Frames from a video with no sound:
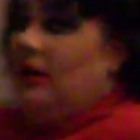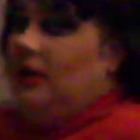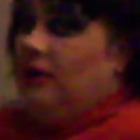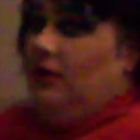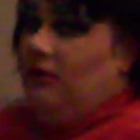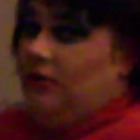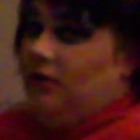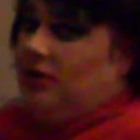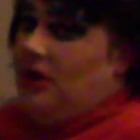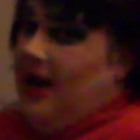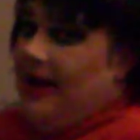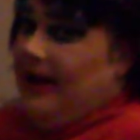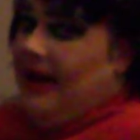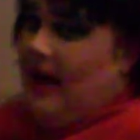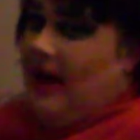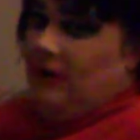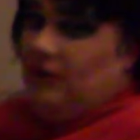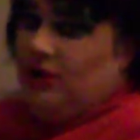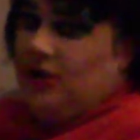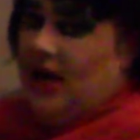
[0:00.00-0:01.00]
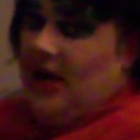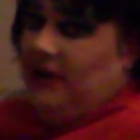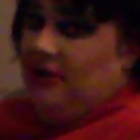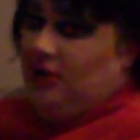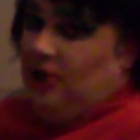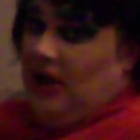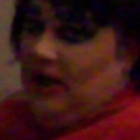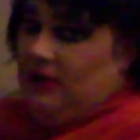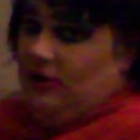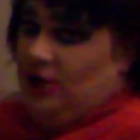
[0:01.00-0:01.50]
You were trying to outshine
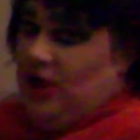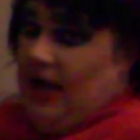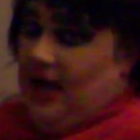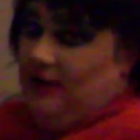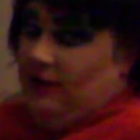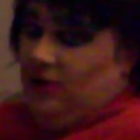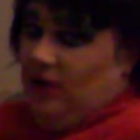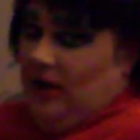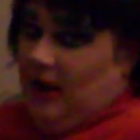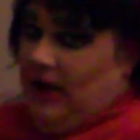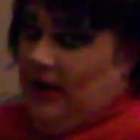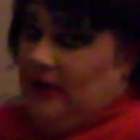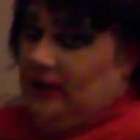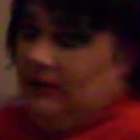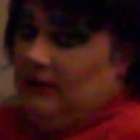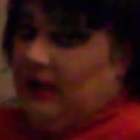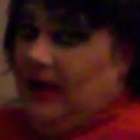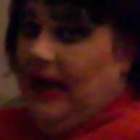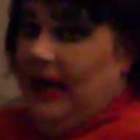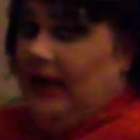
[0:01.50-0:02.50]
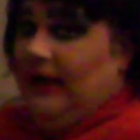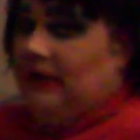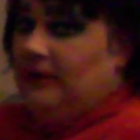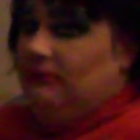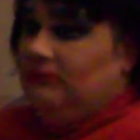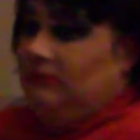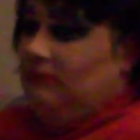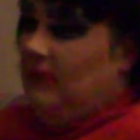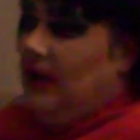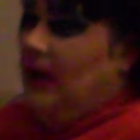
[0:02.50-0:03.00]
Ch- Shangela,
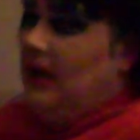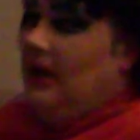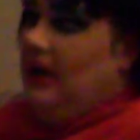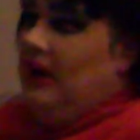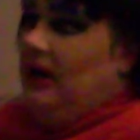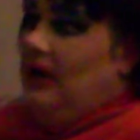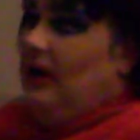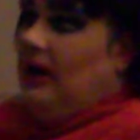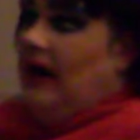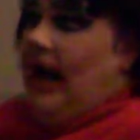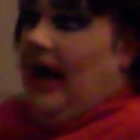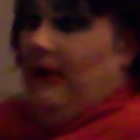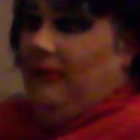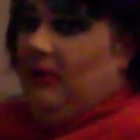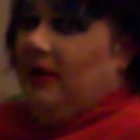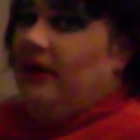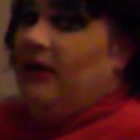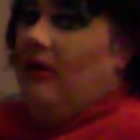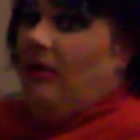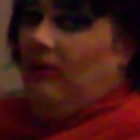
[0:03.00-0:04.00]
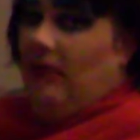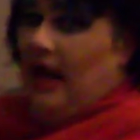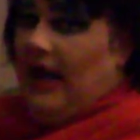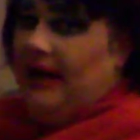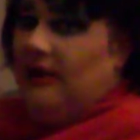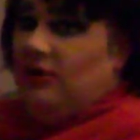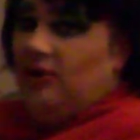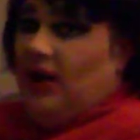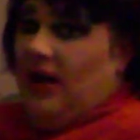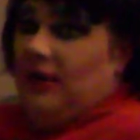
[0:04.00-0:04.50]
and I really don't
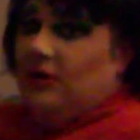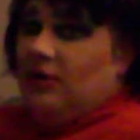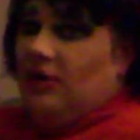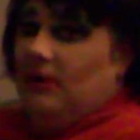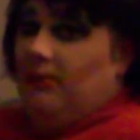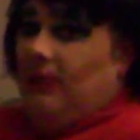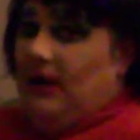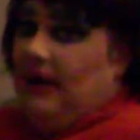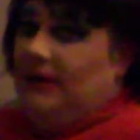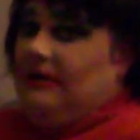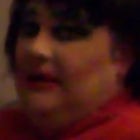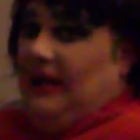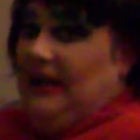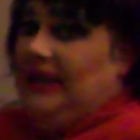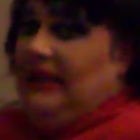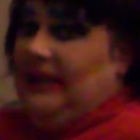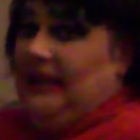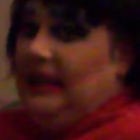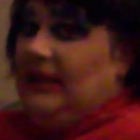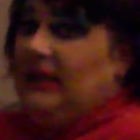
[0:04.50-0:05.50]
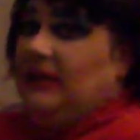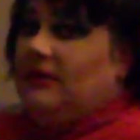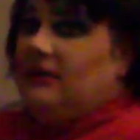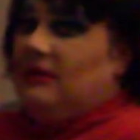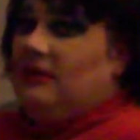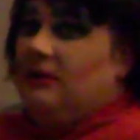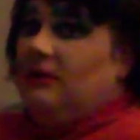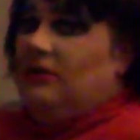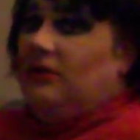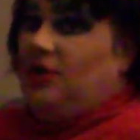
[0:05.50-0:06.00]
like Shangela, but I'll tell you
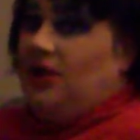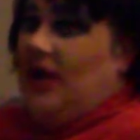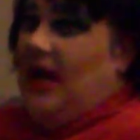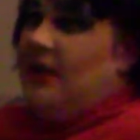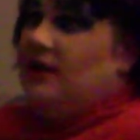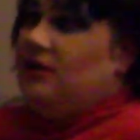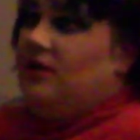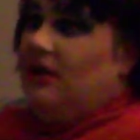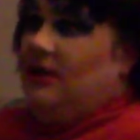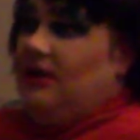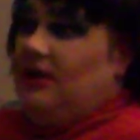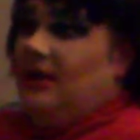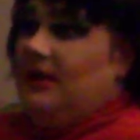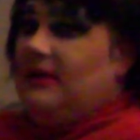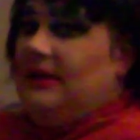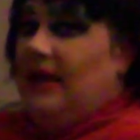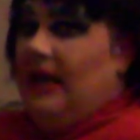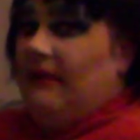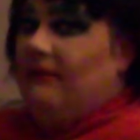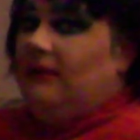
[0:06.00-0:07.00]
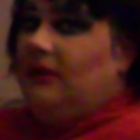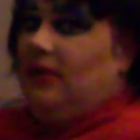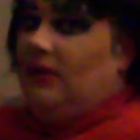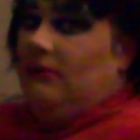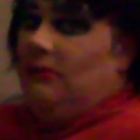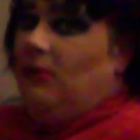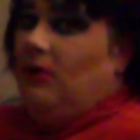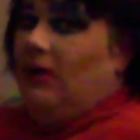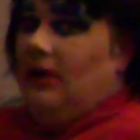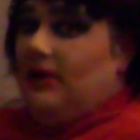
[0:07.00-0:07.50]
this. Shangela does have a
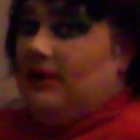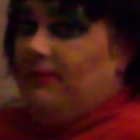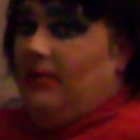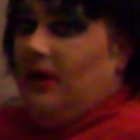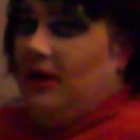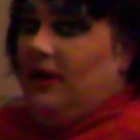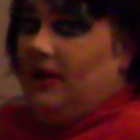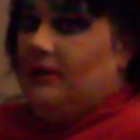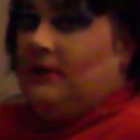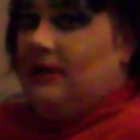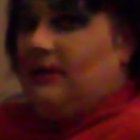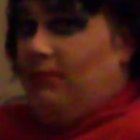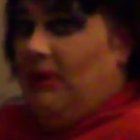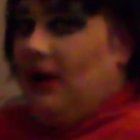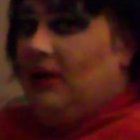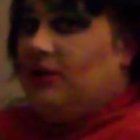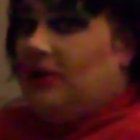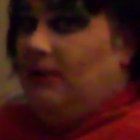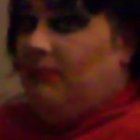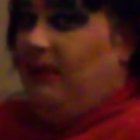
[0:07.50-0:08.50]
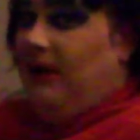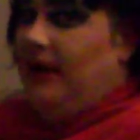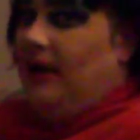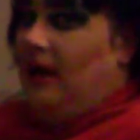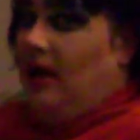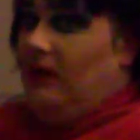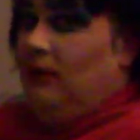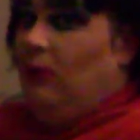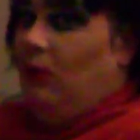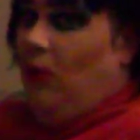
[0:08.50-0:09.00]
little more experience, especially
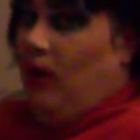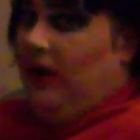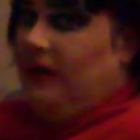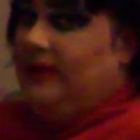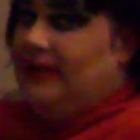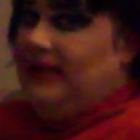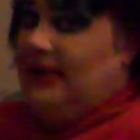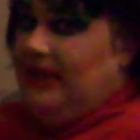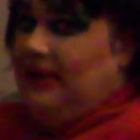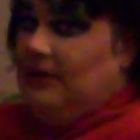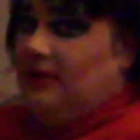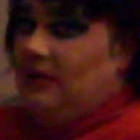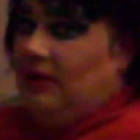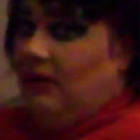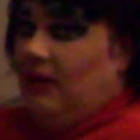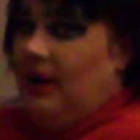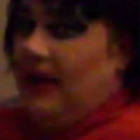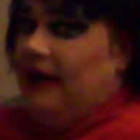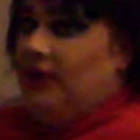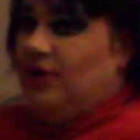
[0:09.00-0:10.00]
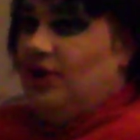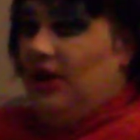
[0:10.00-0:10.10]
being on the one season already.